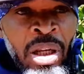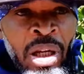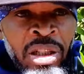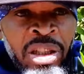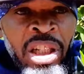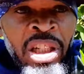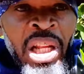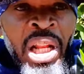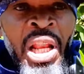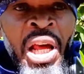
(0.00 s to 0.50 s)

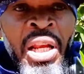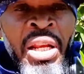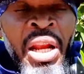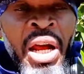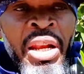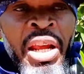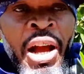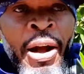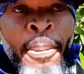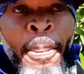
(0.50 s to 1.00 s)
You see in
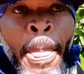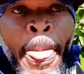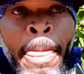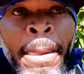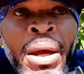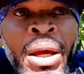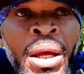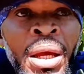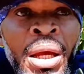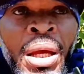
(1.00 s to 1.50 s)
London, yeah?
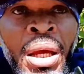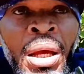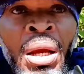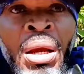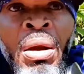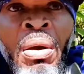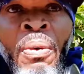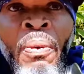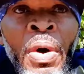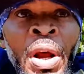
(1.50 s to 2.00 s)

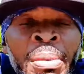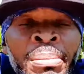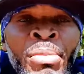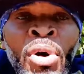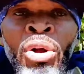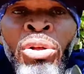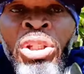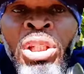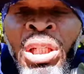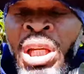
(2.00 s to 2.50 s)
when
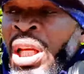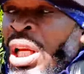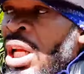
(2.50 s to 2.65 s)
Bunty